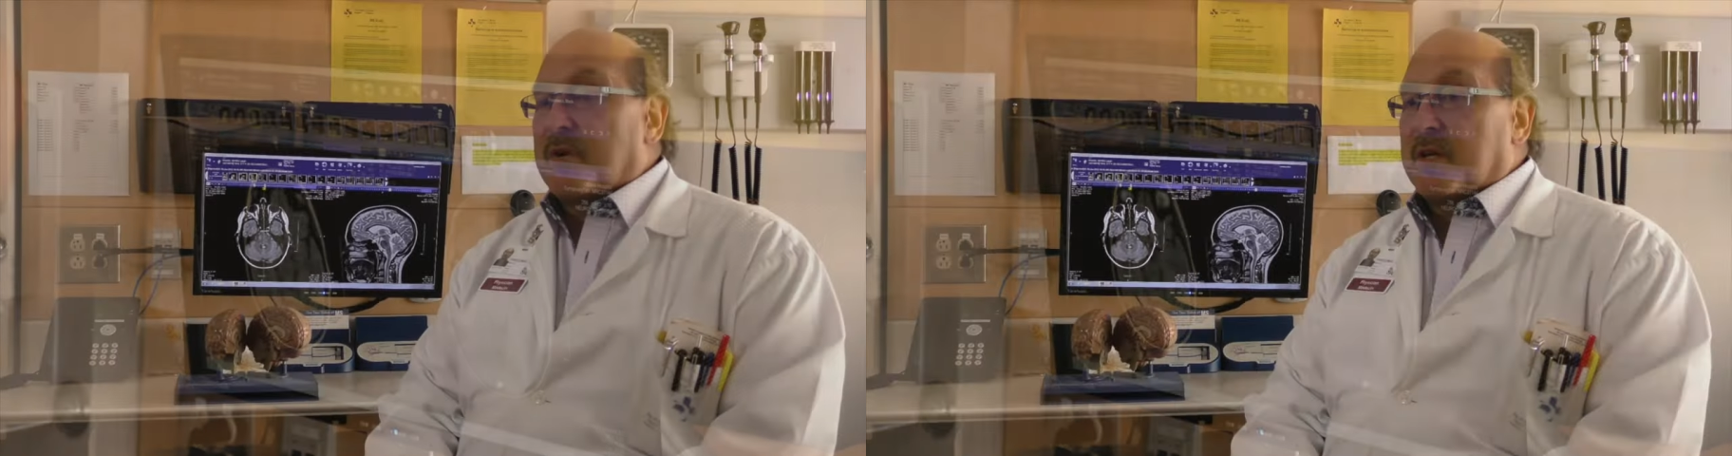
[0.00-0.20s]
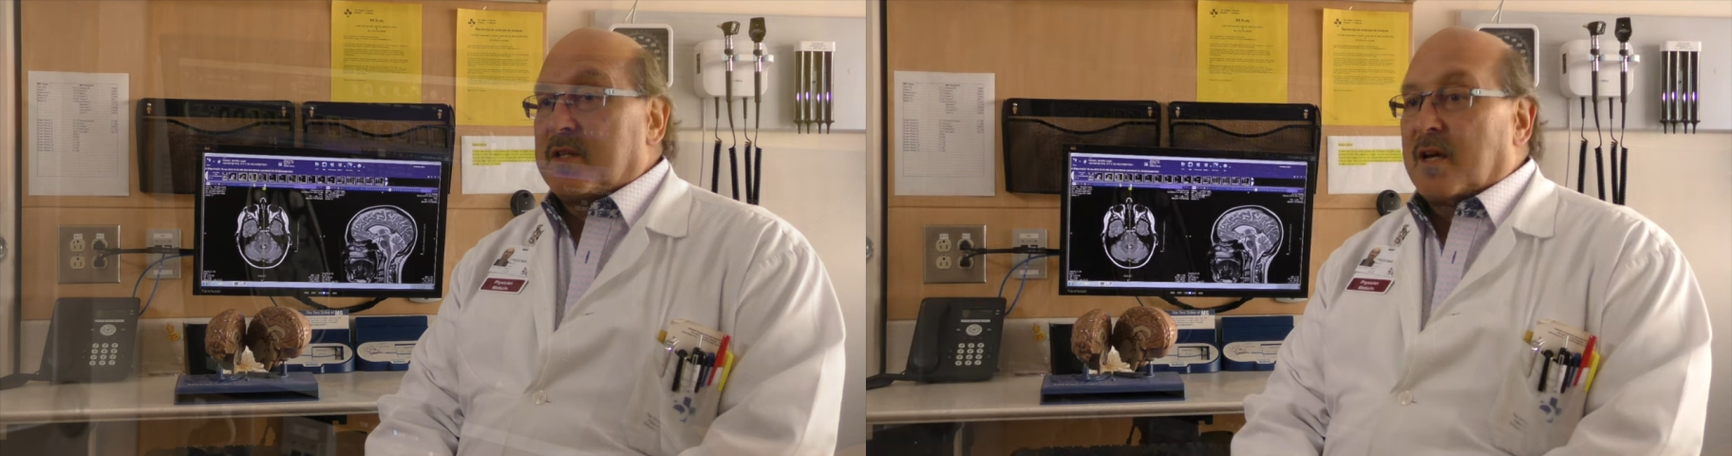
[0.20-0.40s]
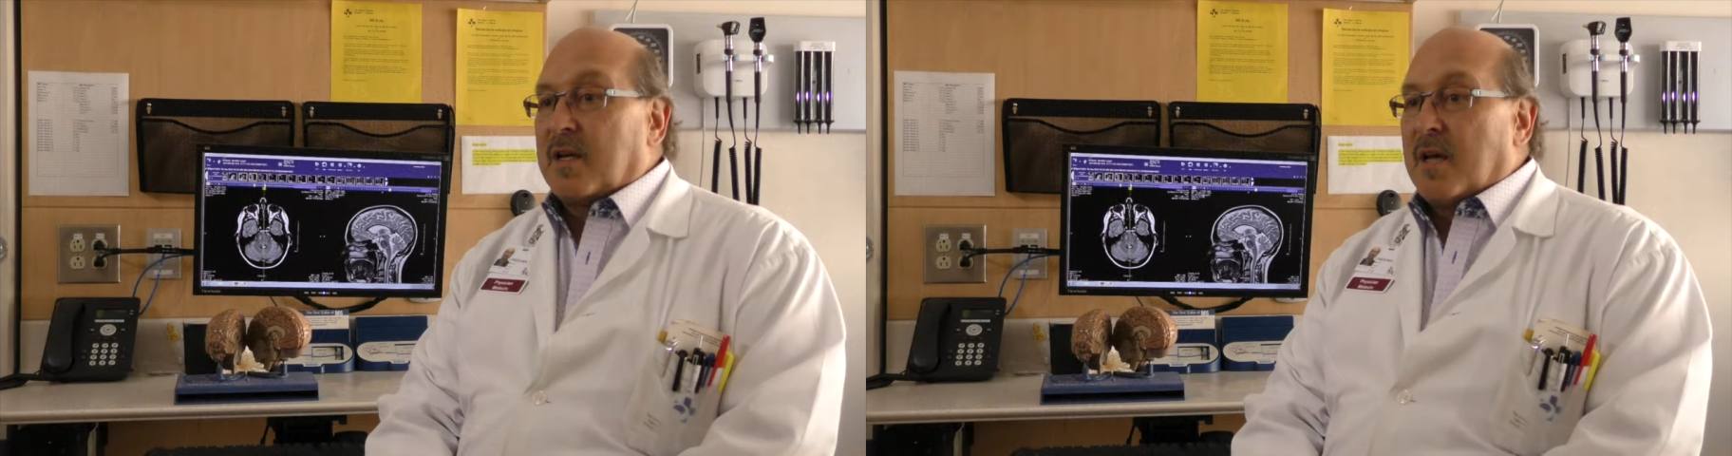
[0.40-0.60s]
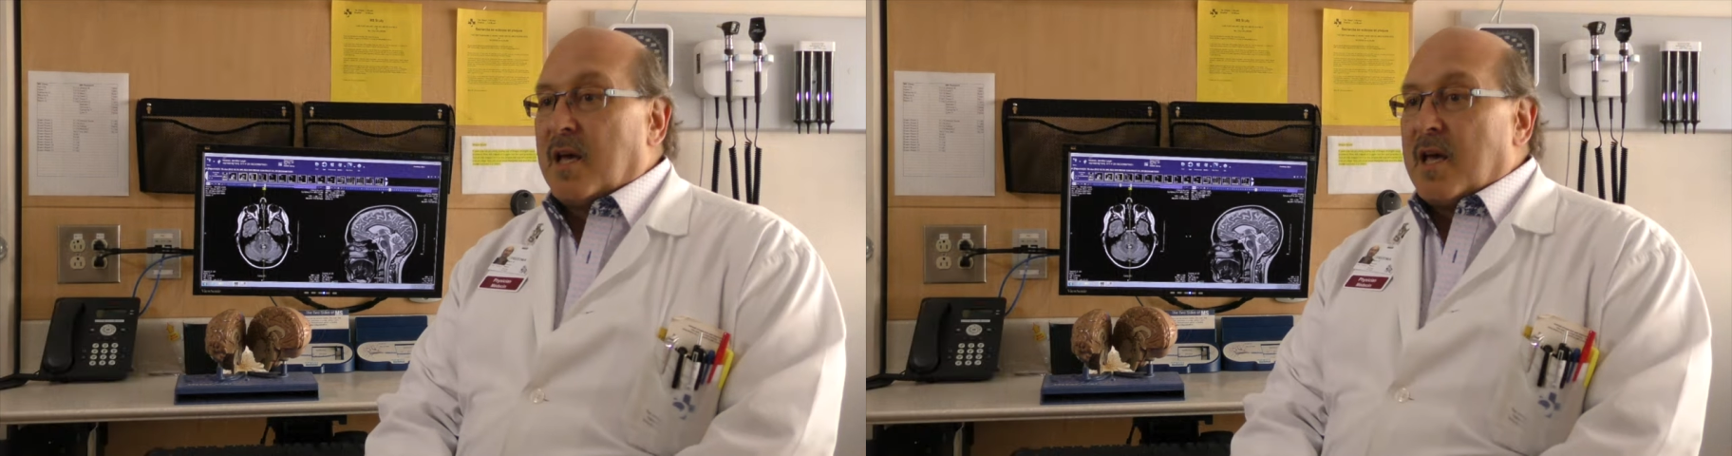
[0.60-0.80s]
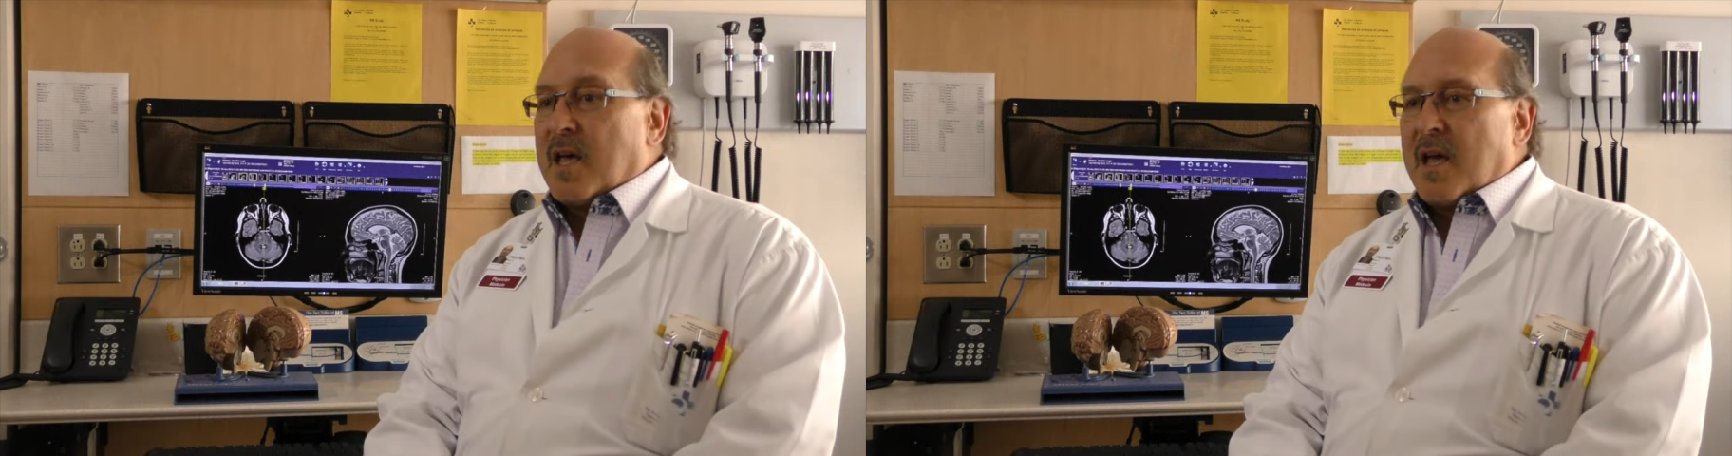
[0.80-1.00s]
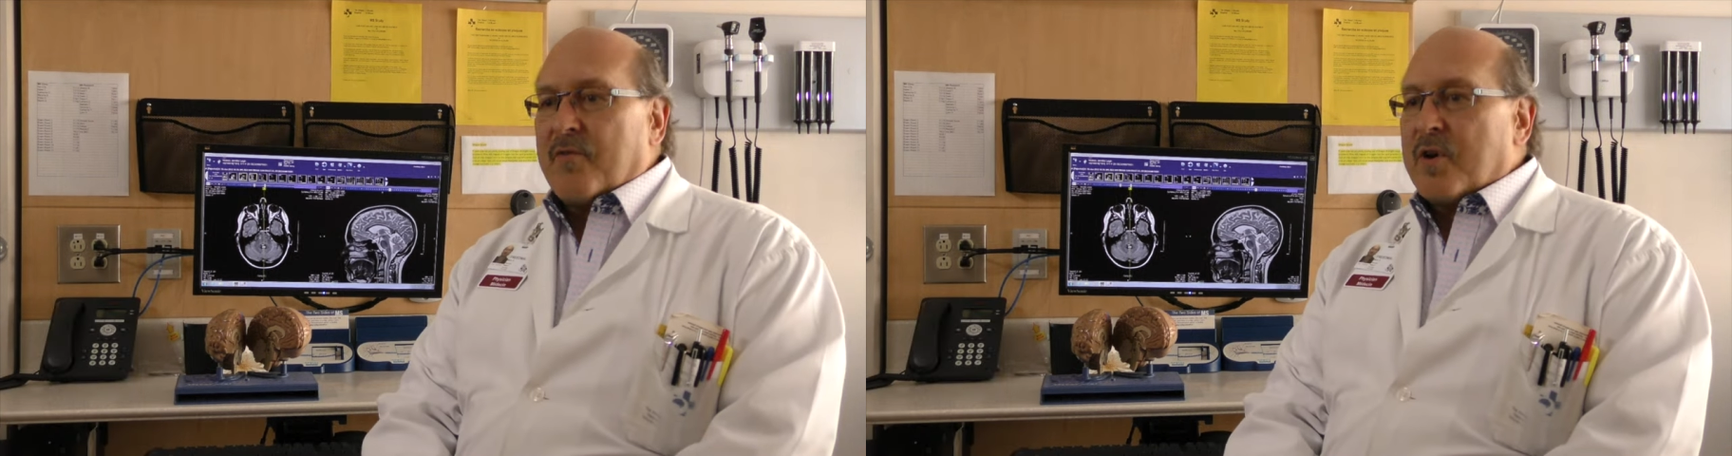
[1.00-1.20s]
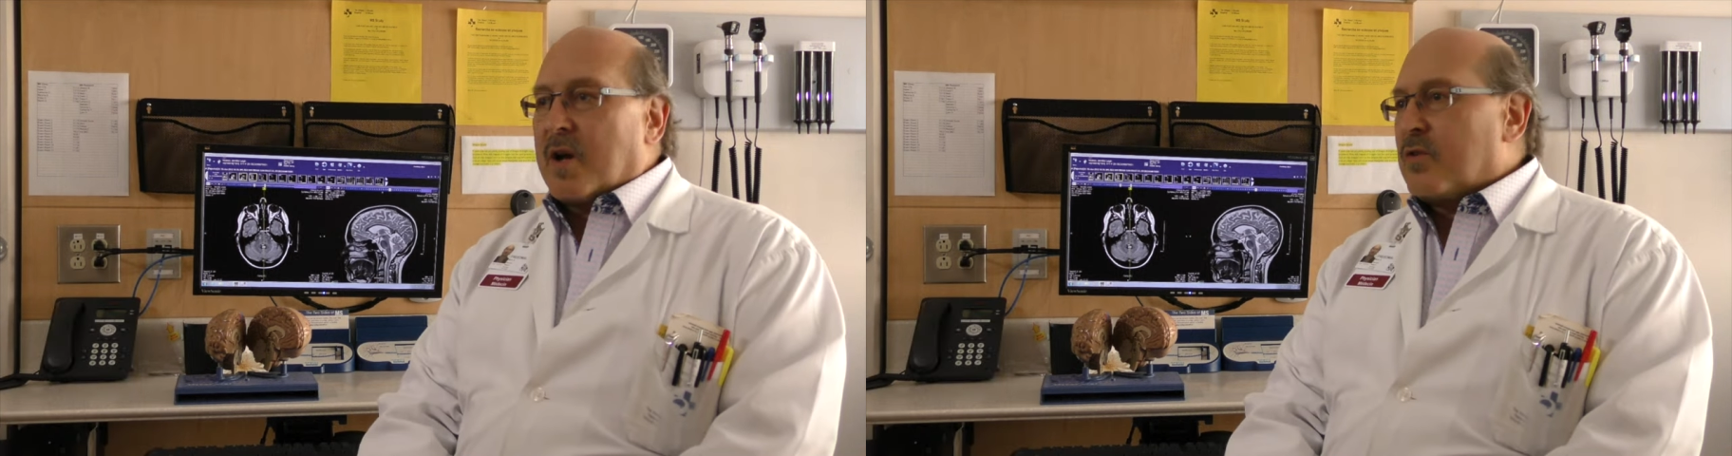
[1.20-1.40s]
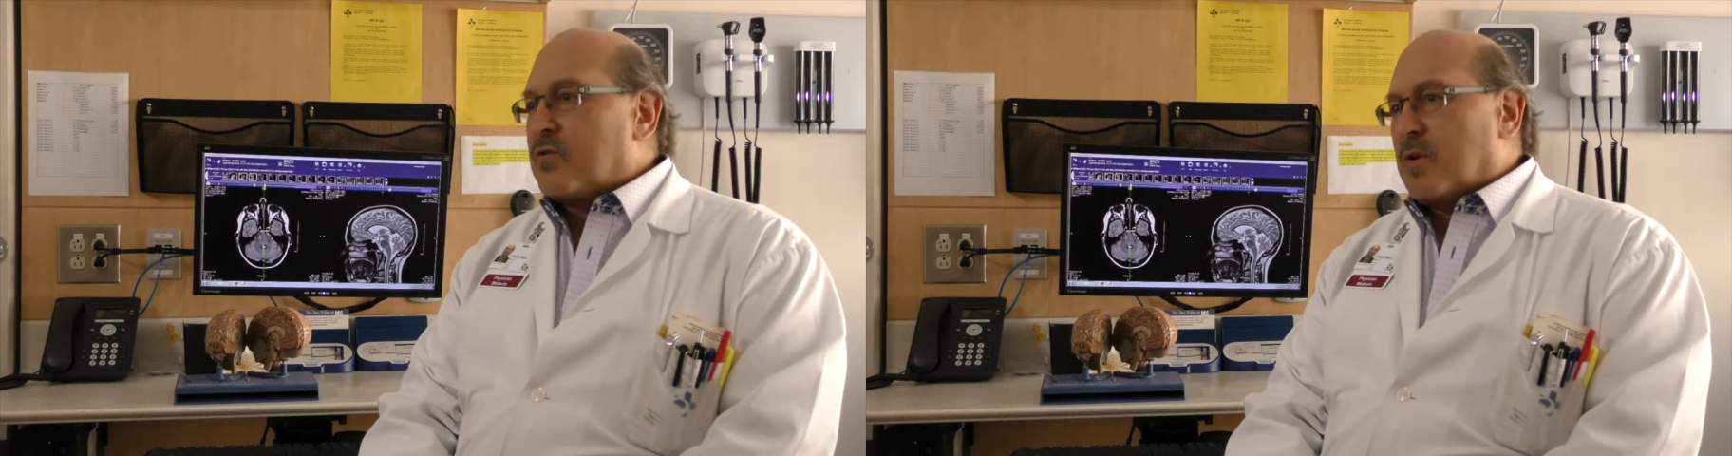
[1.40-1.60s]
being done. Every
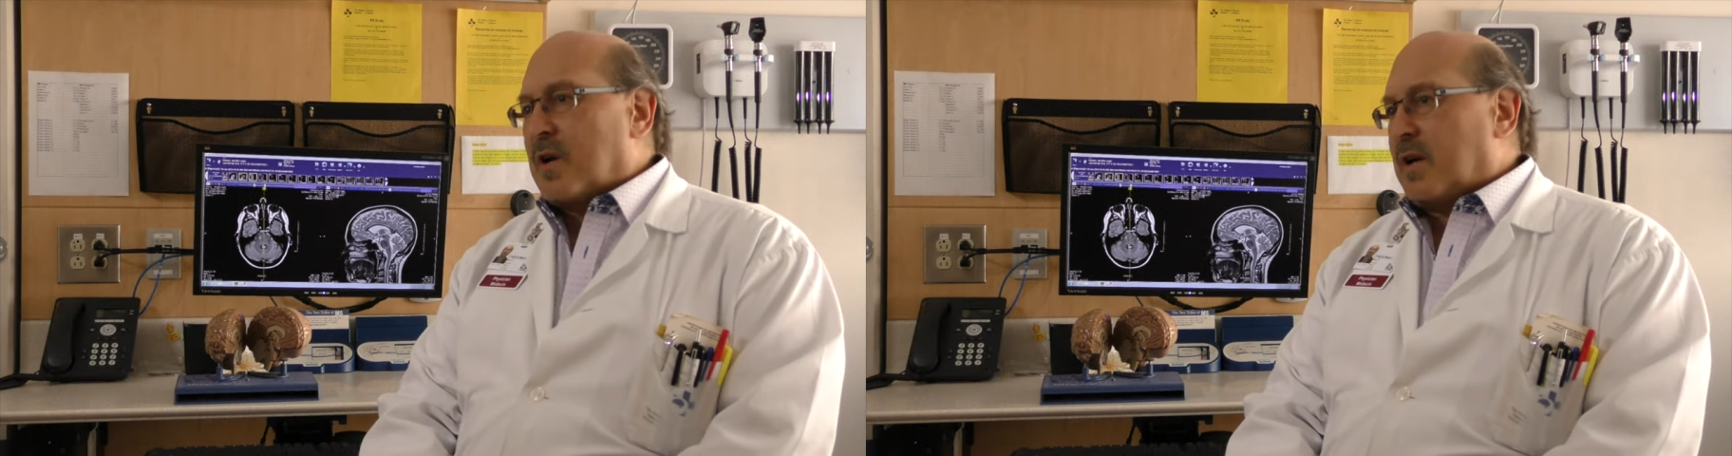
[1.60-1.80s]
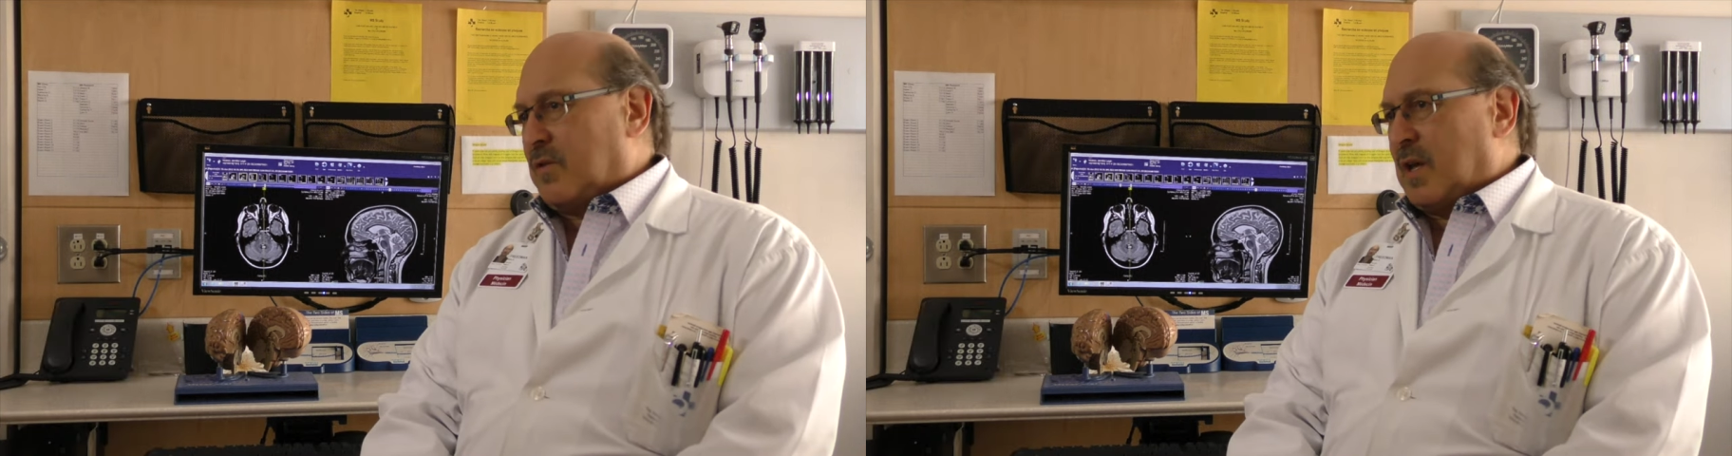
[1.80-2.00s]
other drug